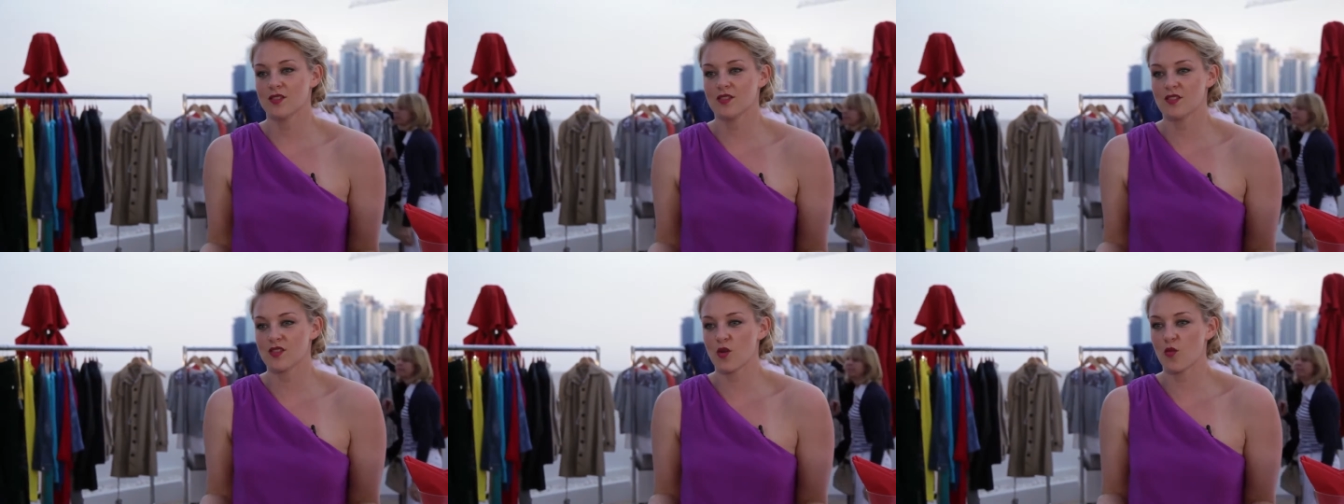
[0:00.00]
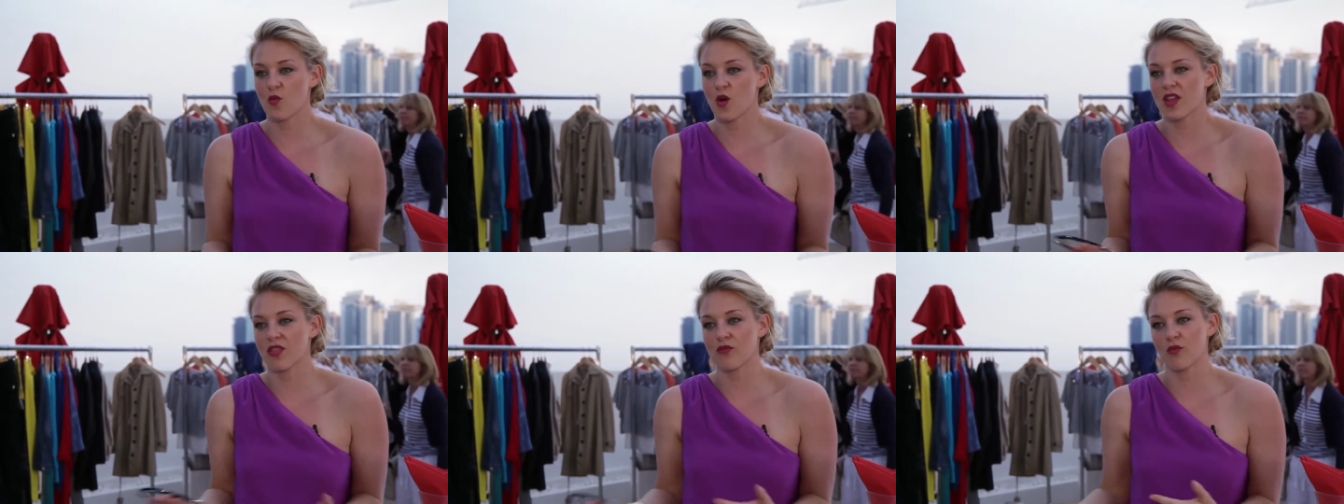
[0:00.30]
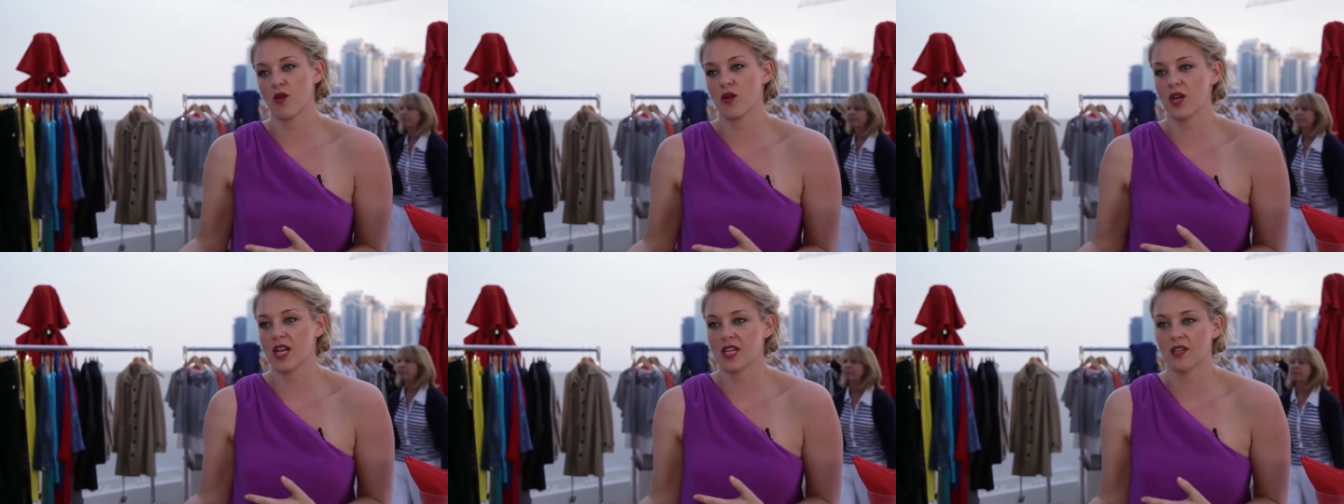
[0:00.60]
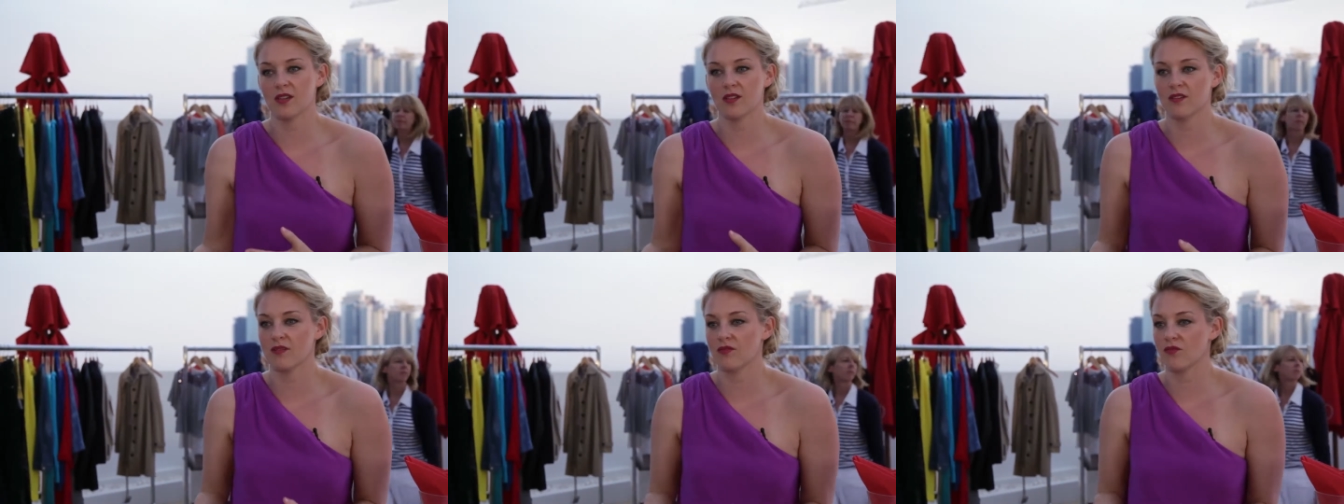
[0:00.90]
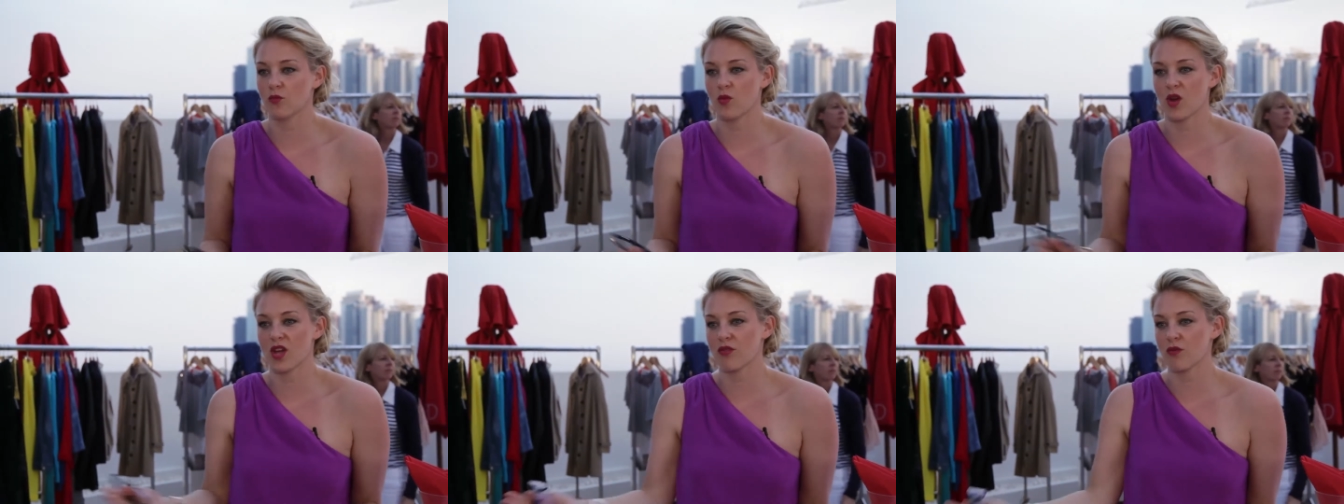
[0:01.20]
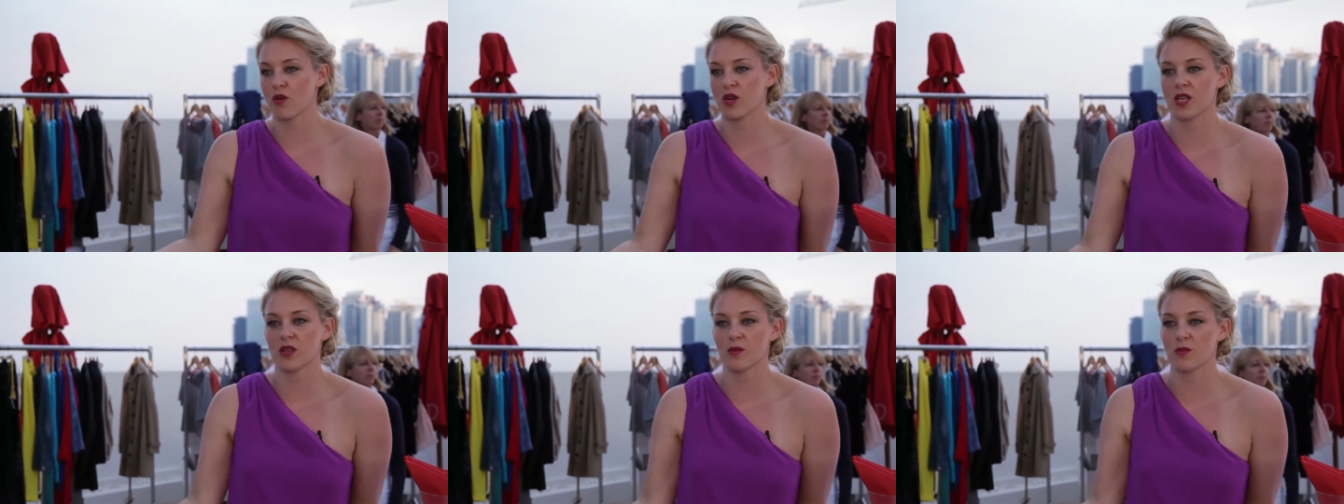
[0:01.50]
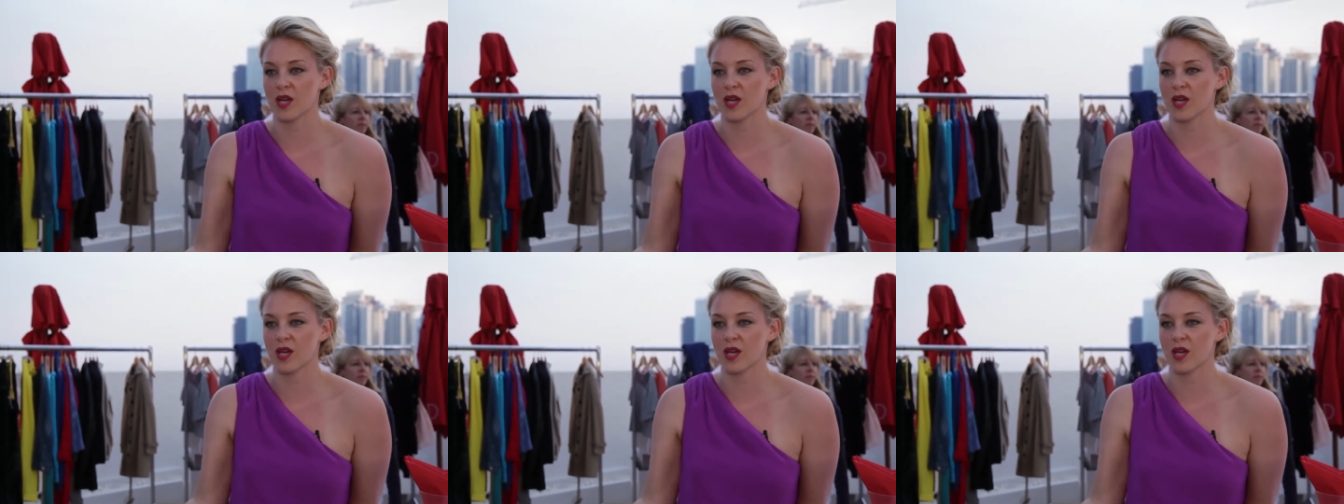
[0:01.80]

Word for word: So why throw it in, why throw it in the